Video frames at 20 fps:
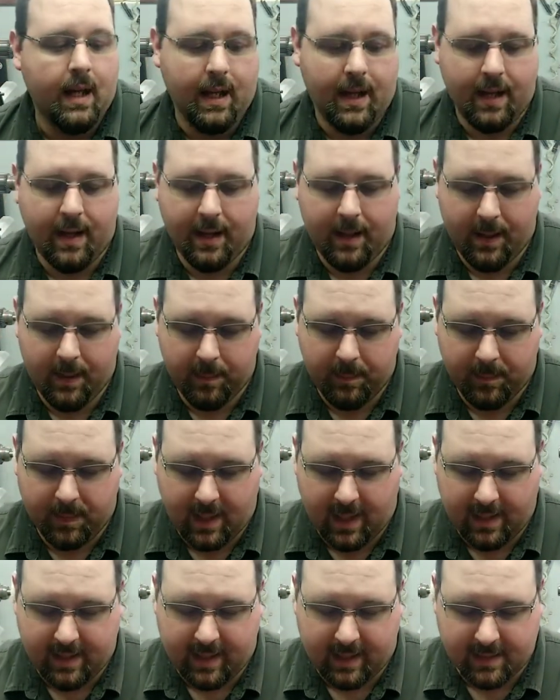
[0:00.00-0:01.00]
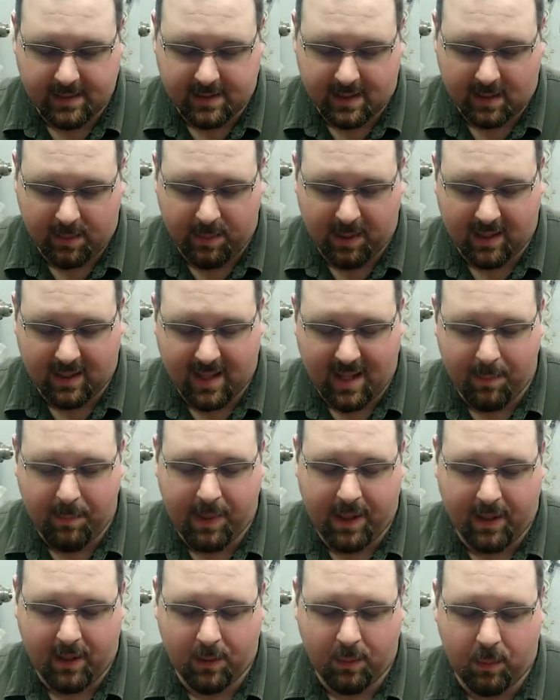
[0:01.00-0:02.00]
Um, I think it's going to be a lot
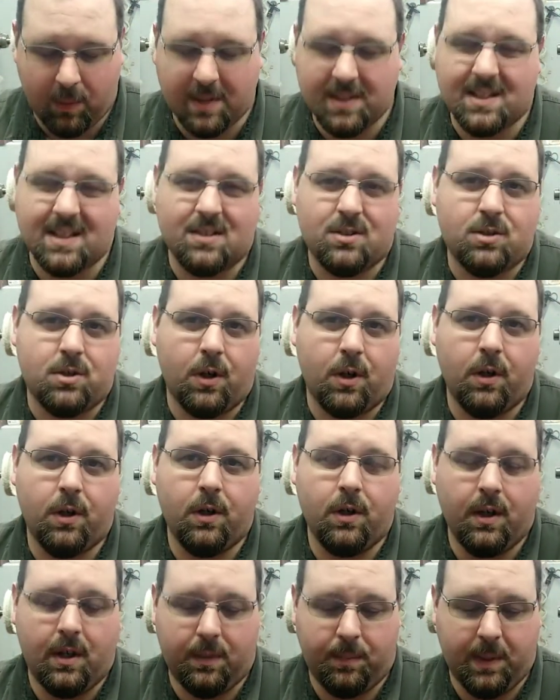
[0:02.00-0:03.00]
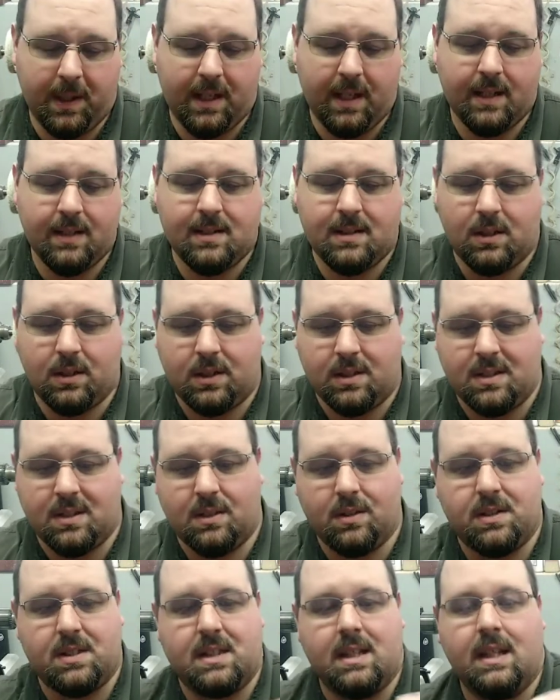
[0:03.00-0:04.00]
better once it's turned because you can
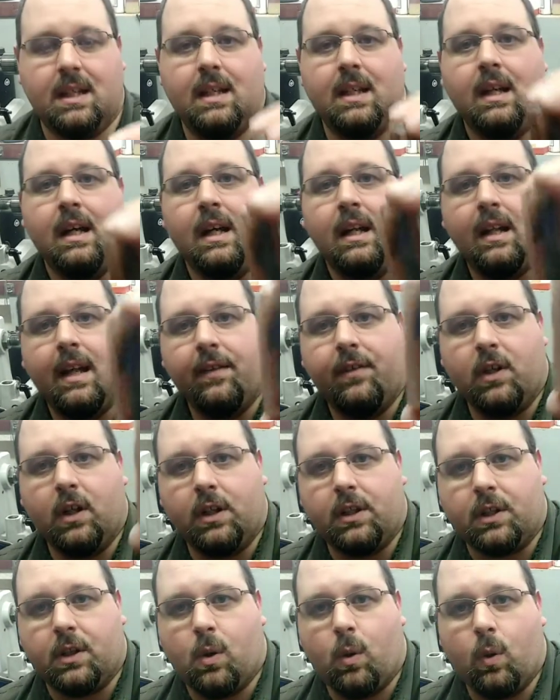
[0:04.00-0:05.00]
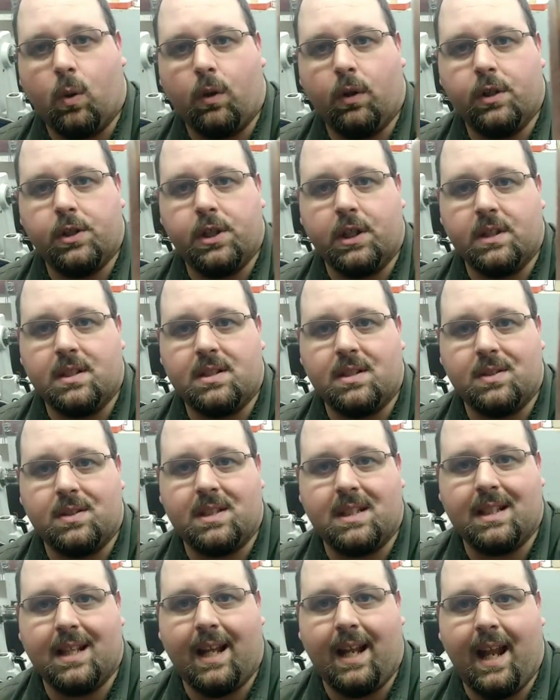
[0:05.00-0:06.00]
still see, if you look at the corners, you can still
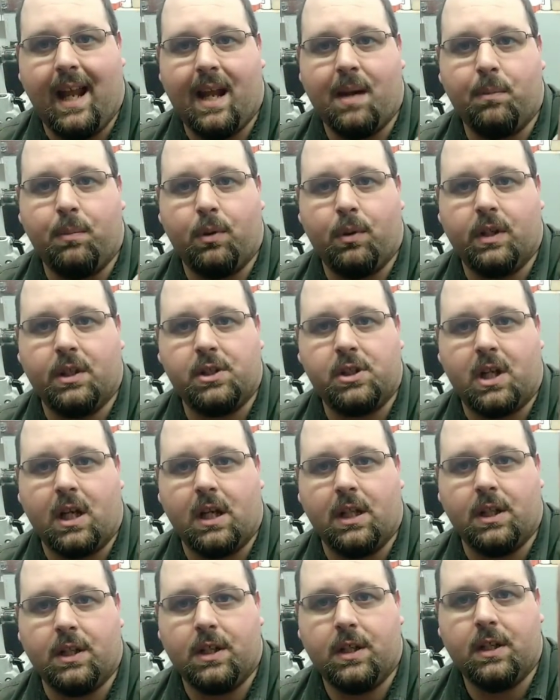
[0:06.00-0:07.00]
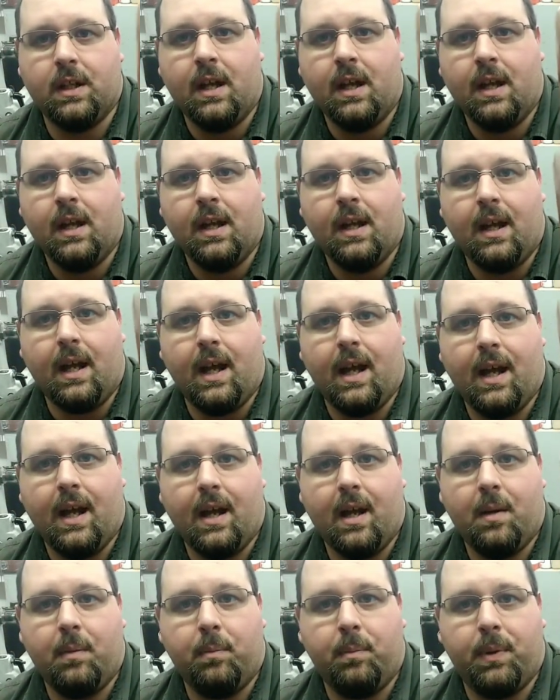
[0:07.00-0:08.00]
see that amberish color.
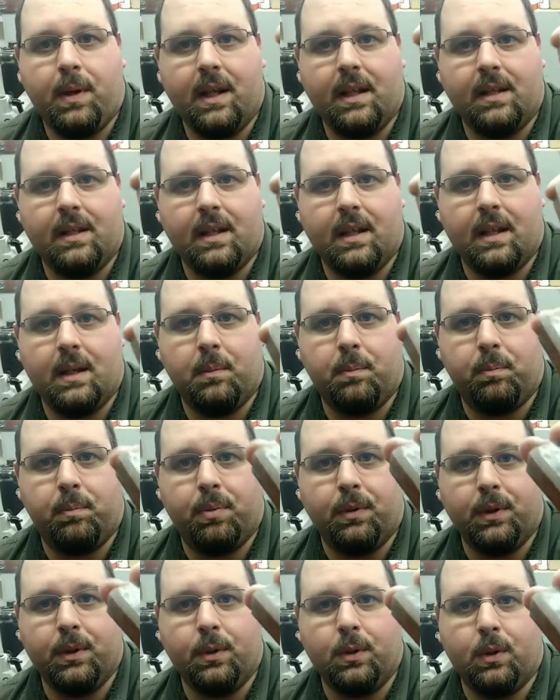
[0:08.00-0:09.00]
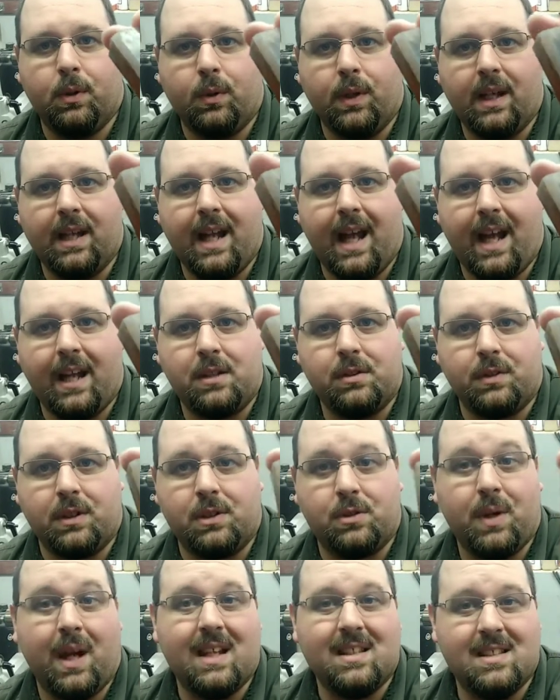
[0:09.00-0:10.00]
Um, but the blue-green
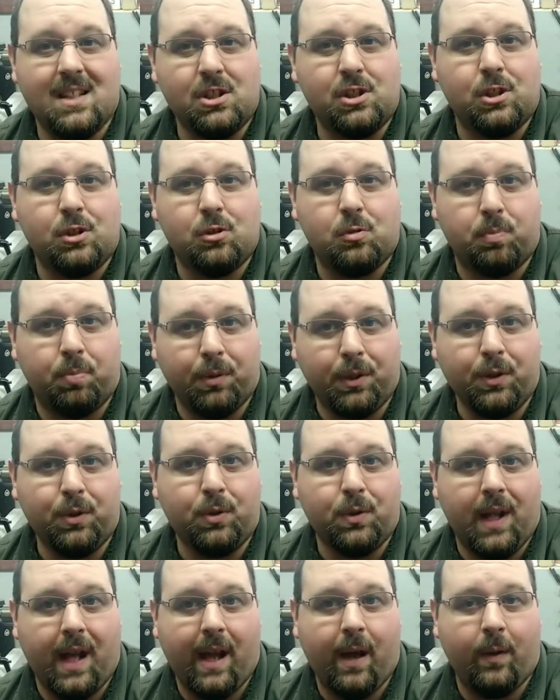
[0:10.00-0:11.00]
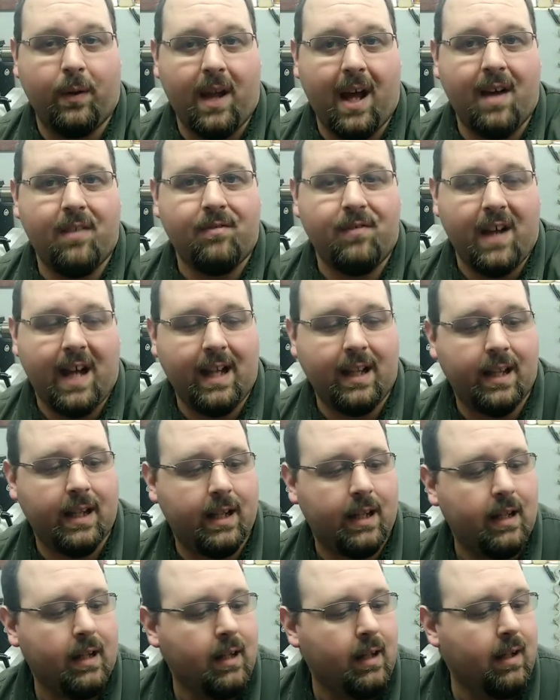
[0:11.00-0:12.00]
actually transitions blue now, not
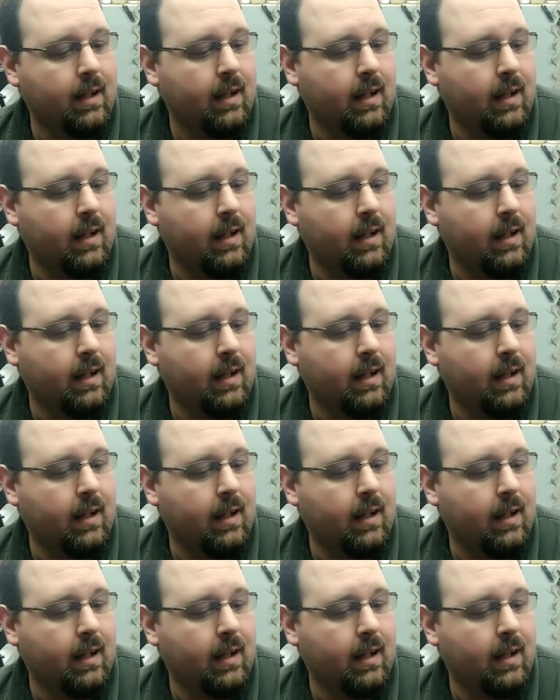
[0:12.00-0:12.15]
violet.